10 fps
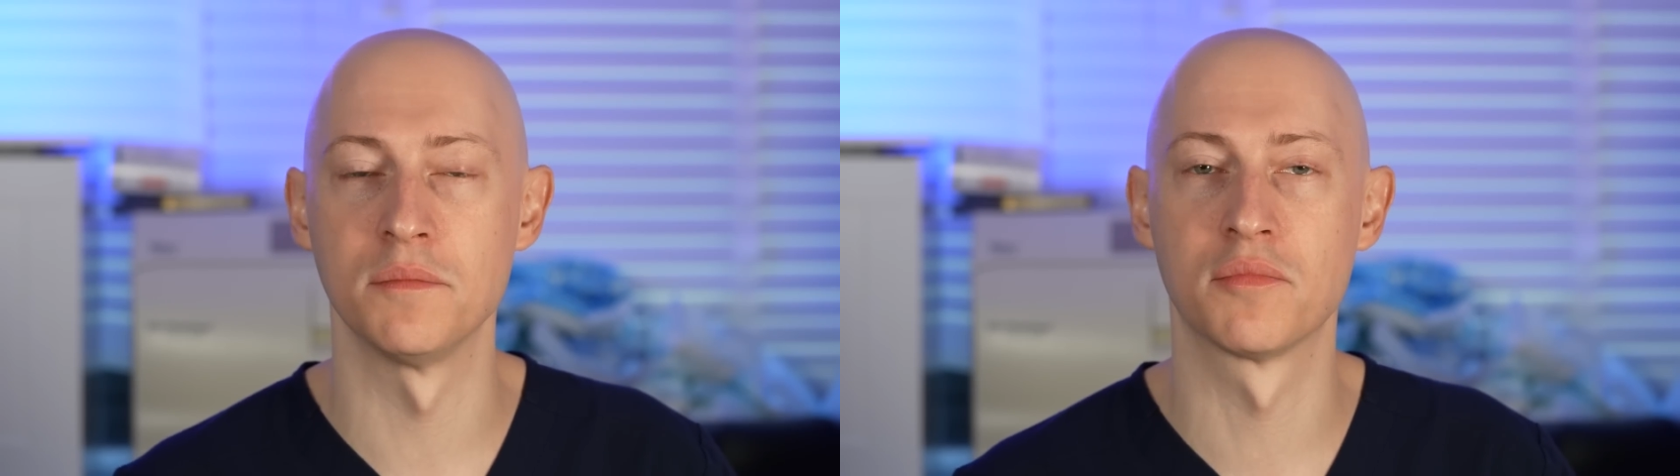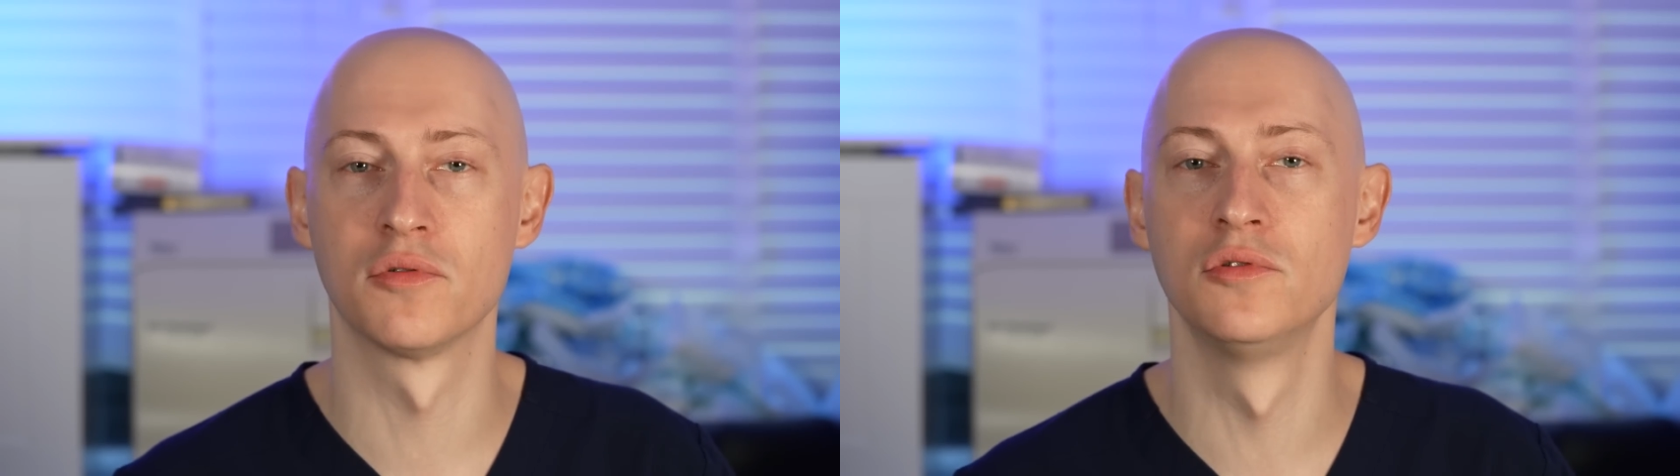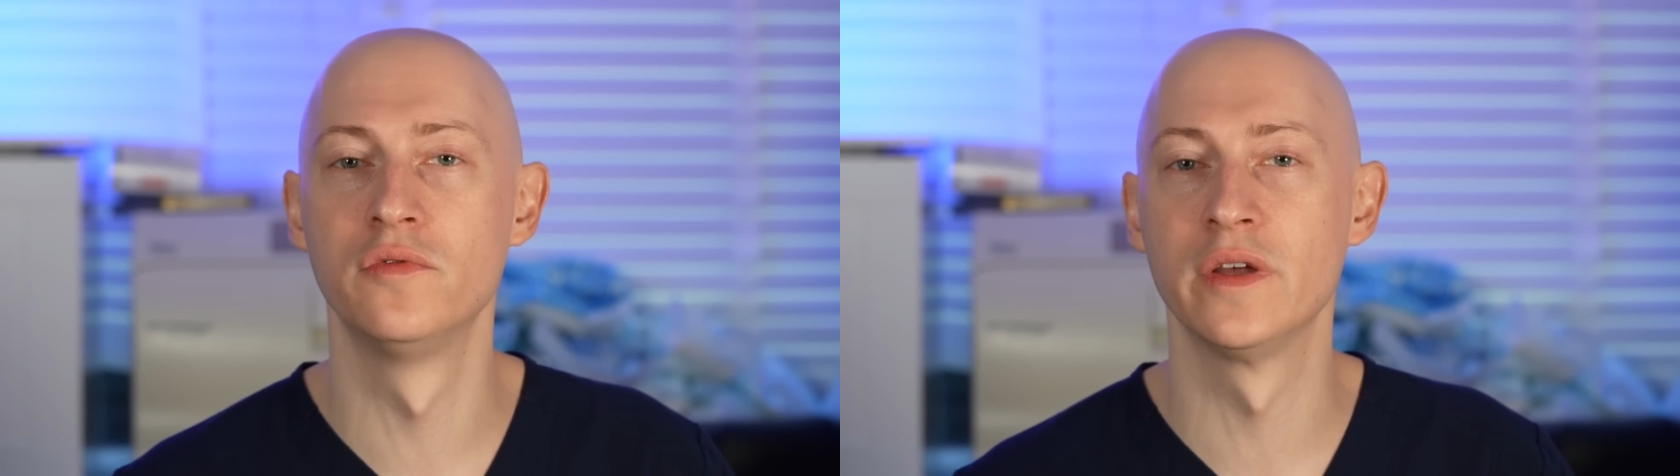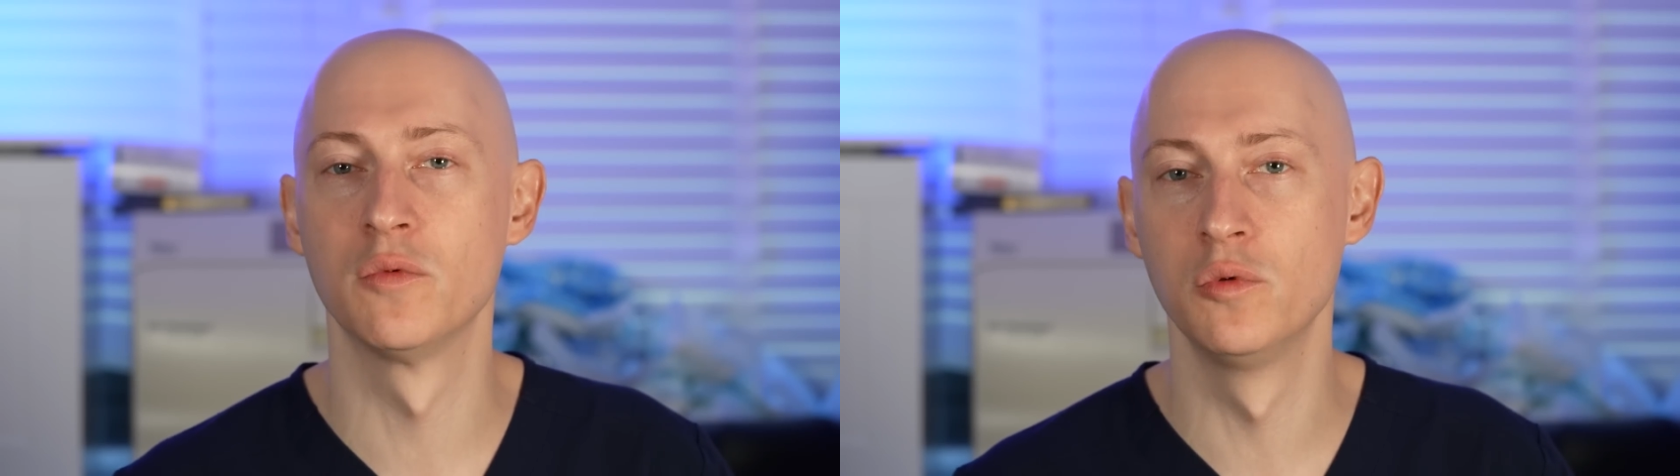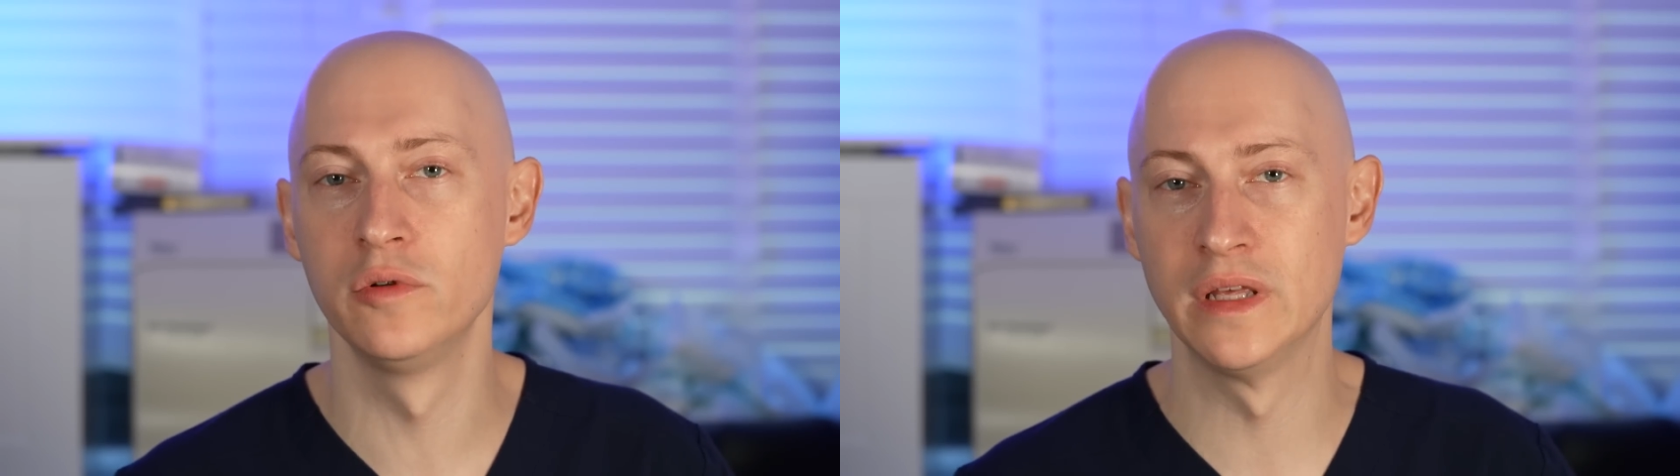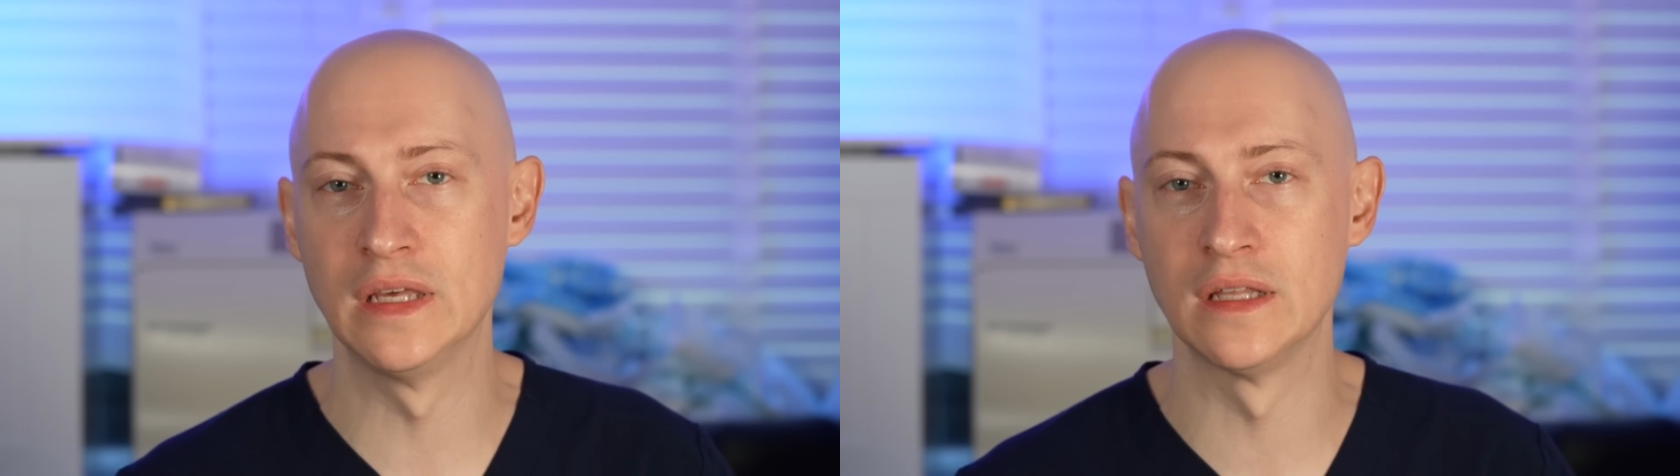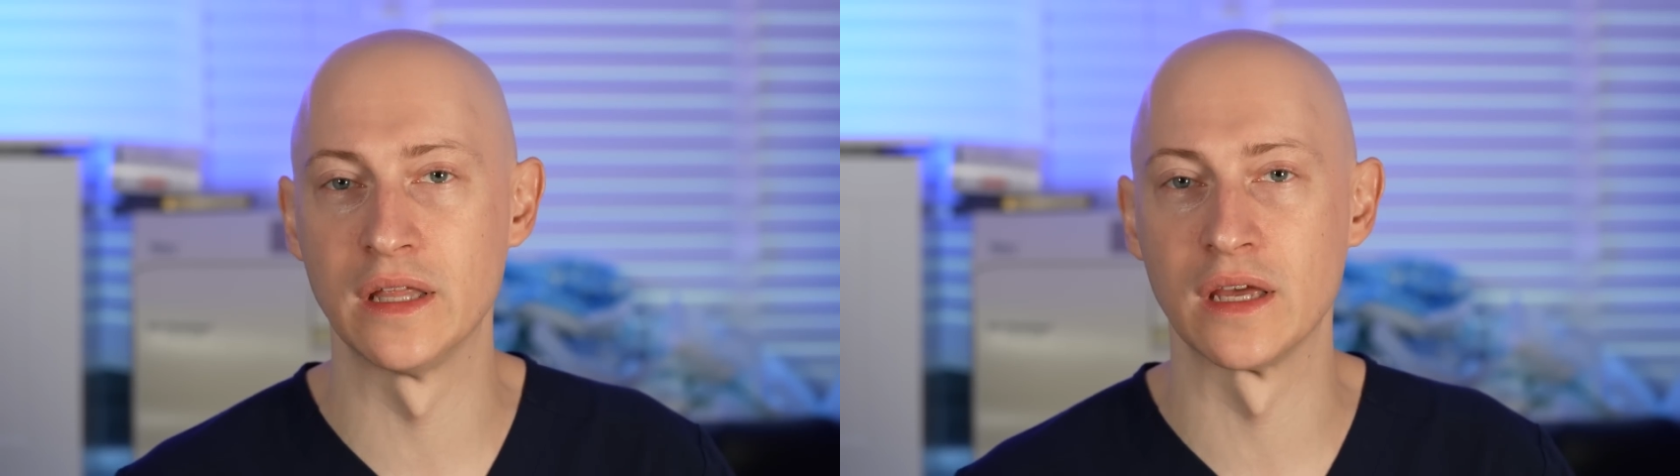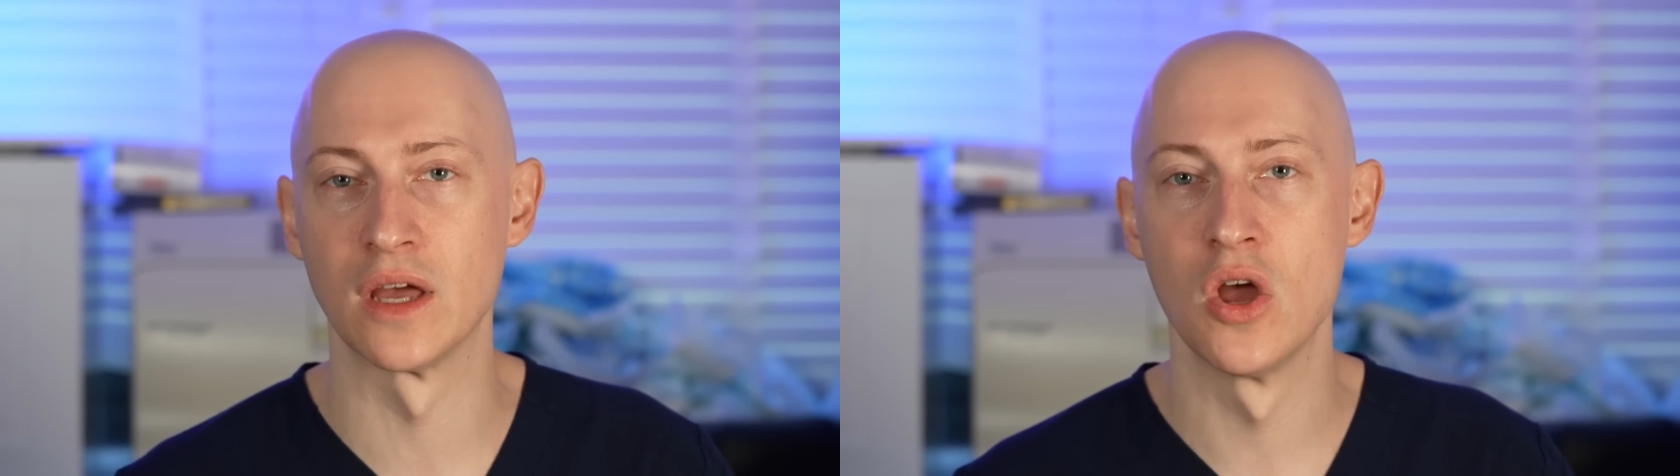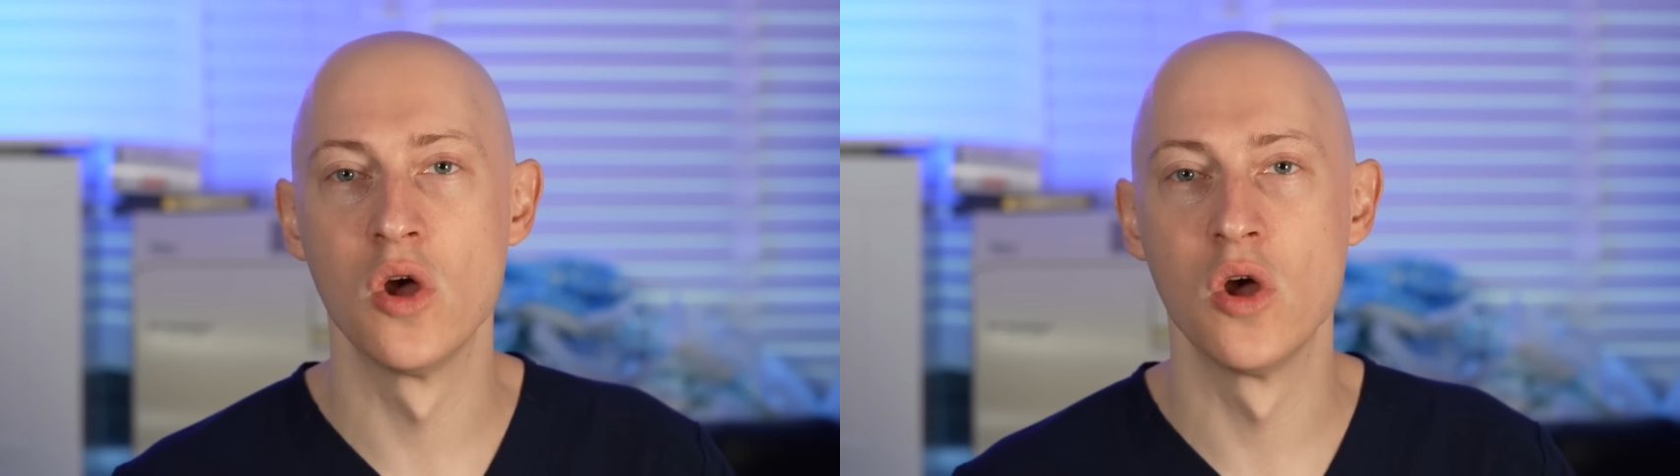improving wound healing.